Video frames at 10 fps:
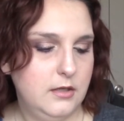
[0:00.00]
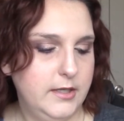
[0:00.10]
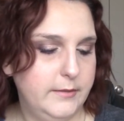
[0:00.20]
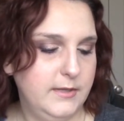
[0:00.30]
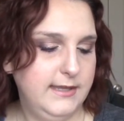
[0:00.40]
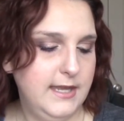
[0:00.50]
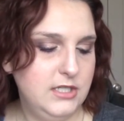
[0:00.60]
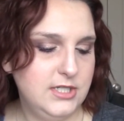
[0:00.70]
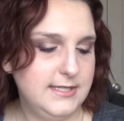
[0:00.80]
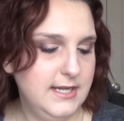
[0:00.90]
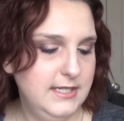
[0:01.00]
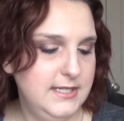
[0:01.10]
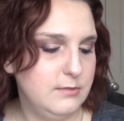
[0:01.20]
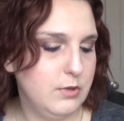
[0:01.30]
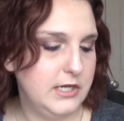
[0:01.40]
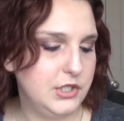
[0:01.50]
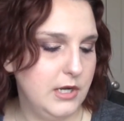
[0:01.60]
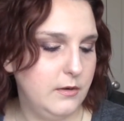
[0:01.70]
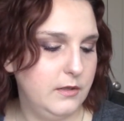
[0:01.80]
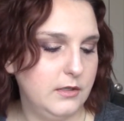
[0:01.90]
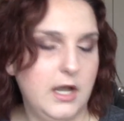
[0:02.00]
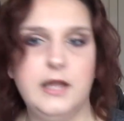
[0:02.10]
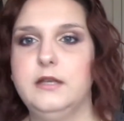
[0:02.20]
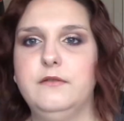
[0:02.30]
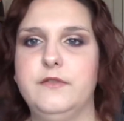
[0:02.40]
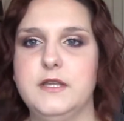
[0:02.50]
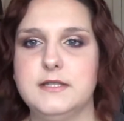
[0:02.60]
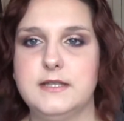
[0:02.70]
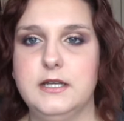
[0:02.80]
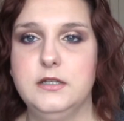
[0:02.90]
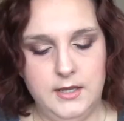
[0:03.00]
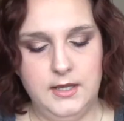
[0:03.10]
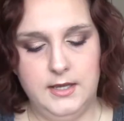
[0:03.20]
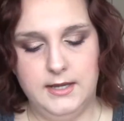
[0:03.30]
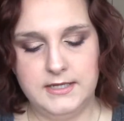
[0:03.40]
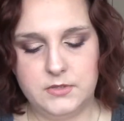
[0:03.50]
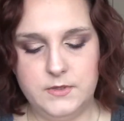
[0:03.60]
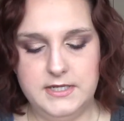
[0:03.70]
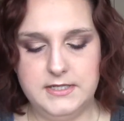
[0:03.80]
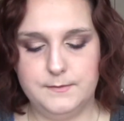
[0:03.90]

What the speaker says: Again, just I need to branch out in the kind of things that I do. Next one is